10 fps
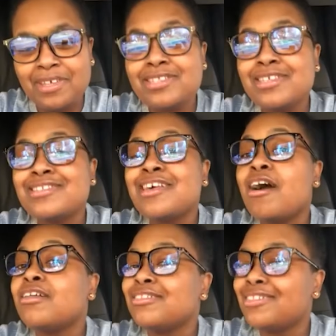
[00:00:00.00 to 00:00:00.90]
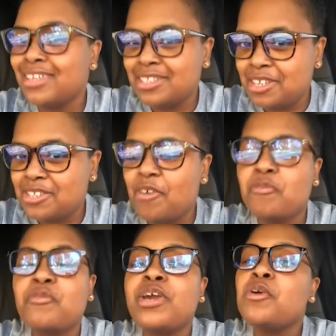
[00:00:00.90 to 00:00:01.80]
This is this is a
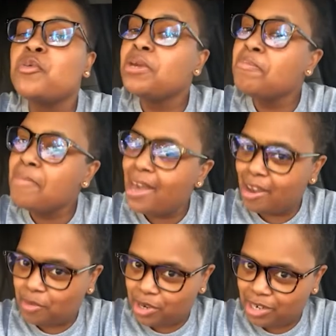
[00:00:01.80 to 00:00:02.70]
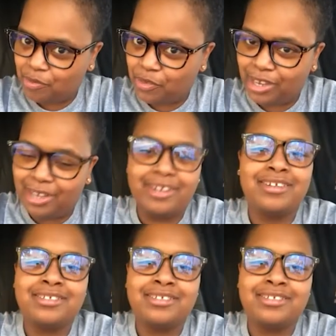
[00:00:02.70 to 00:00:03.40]
very married friend.